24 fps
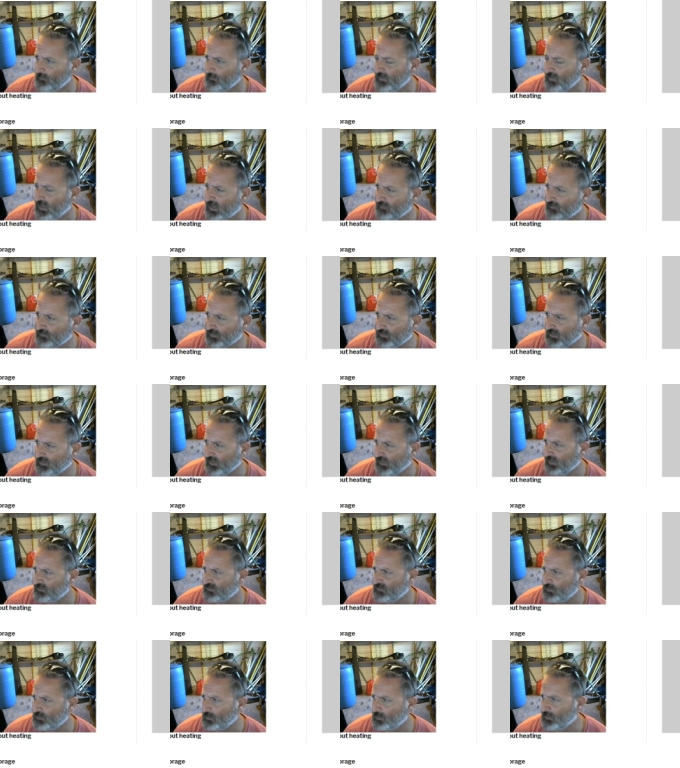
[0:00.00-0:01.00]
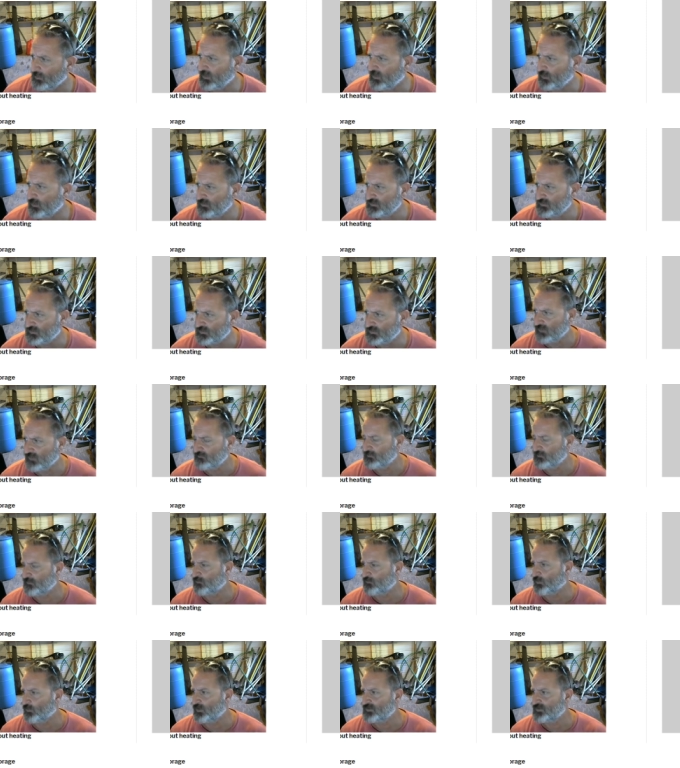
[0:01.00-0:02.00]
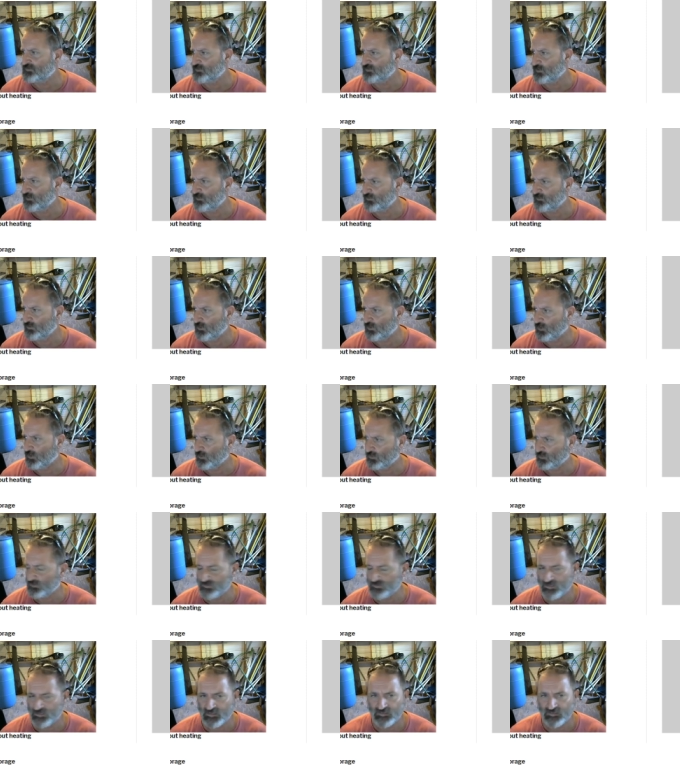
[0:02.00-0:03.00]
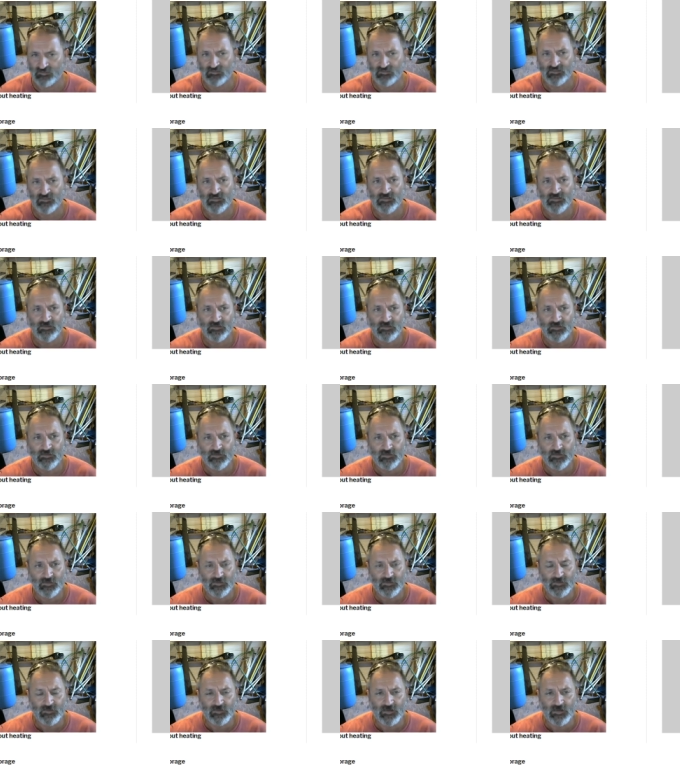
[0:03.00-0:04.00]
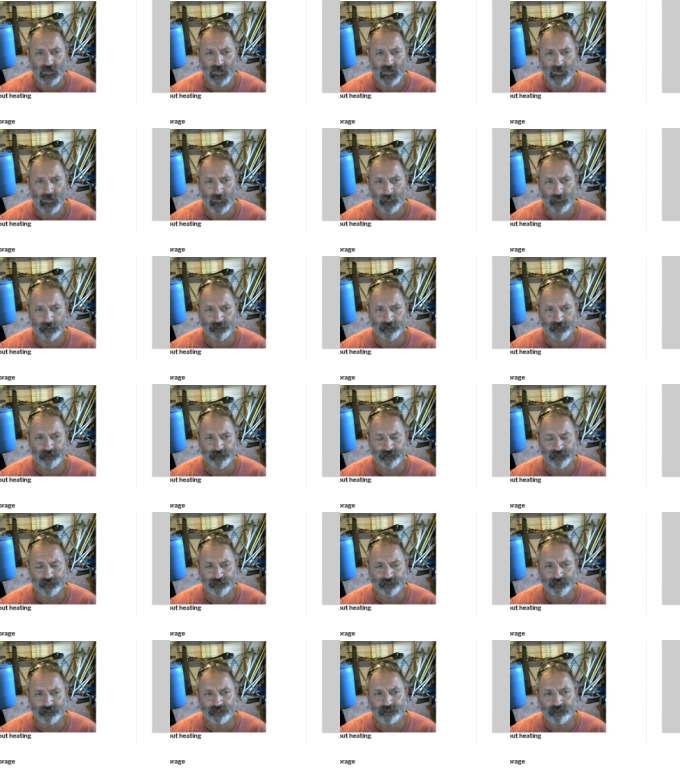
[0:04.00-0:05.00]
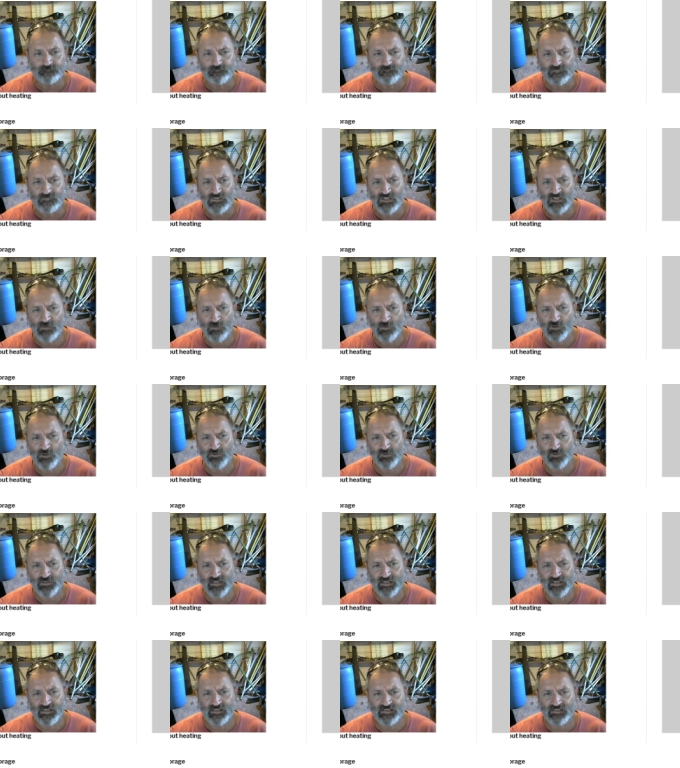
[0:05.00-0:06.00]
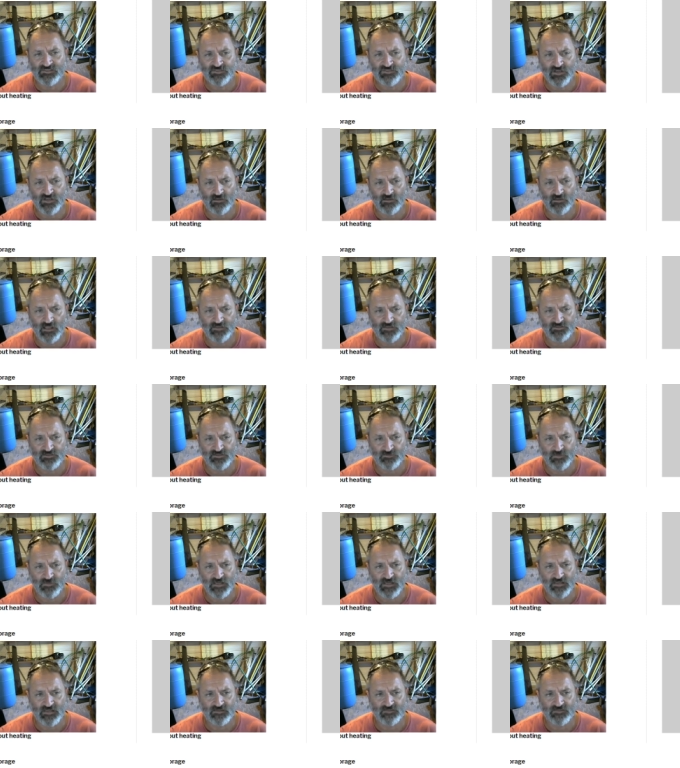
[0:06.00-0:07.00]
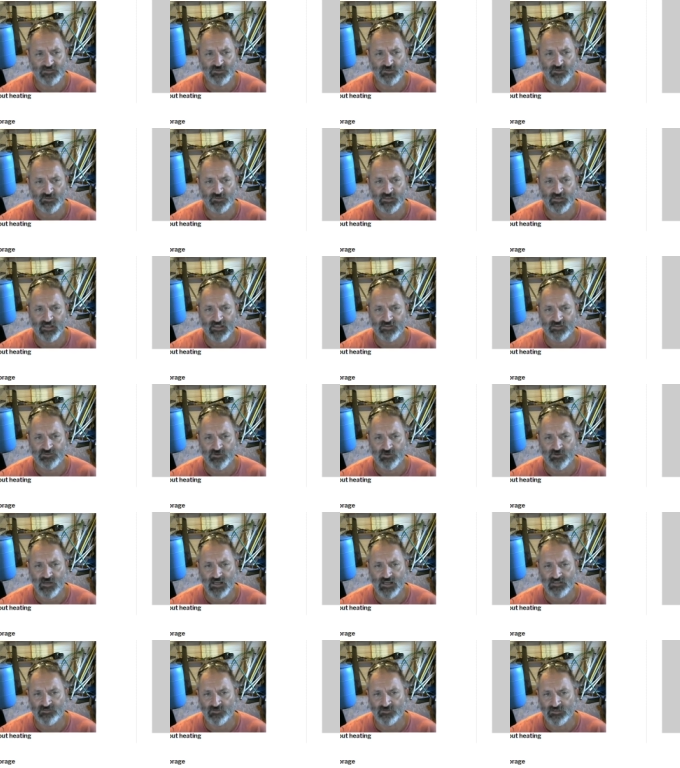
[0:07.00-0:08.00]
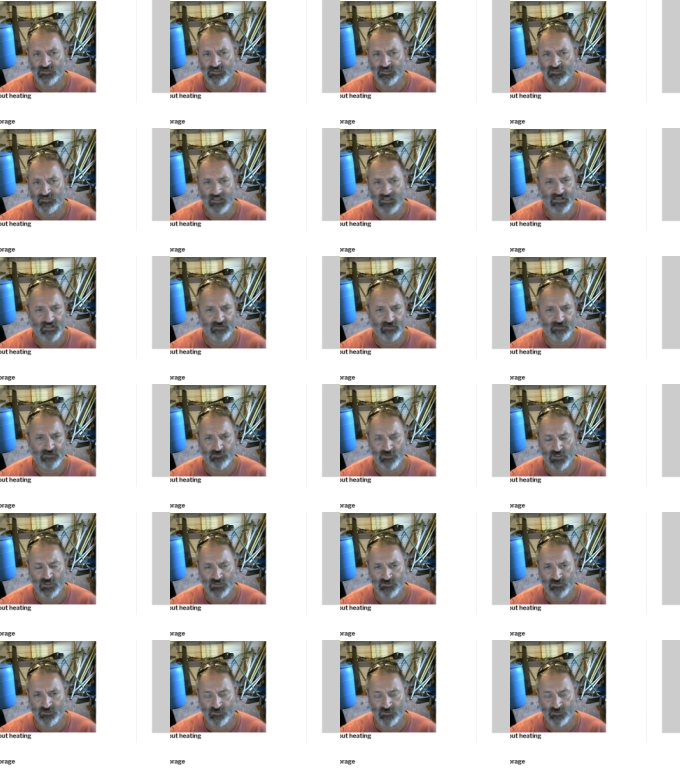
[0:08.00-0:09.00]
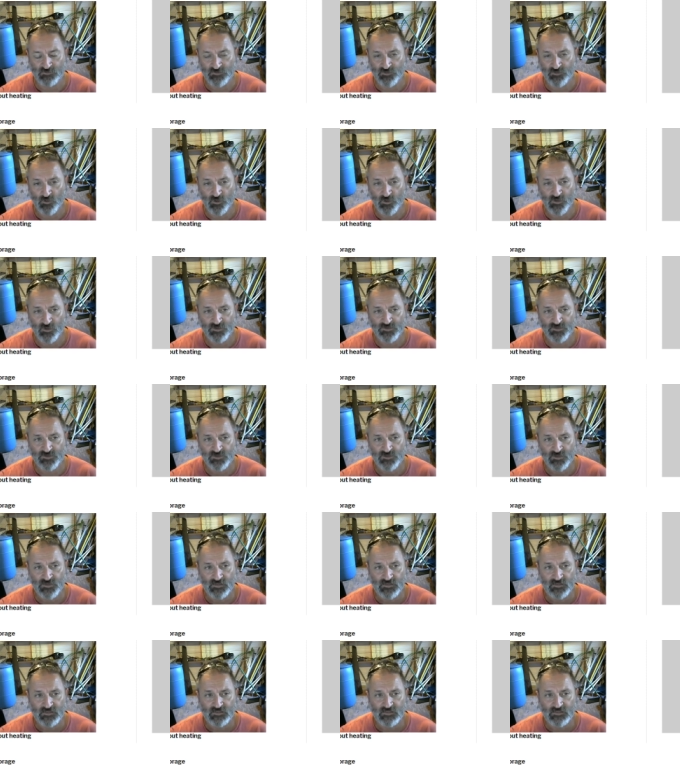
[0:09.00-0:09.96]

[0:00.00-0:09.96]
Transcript: I'm going to have to can some of my own stuff before I start doing articles on it. Um, commercial canning sterilizes meat. Sealed cans are excellent container for long-term storage.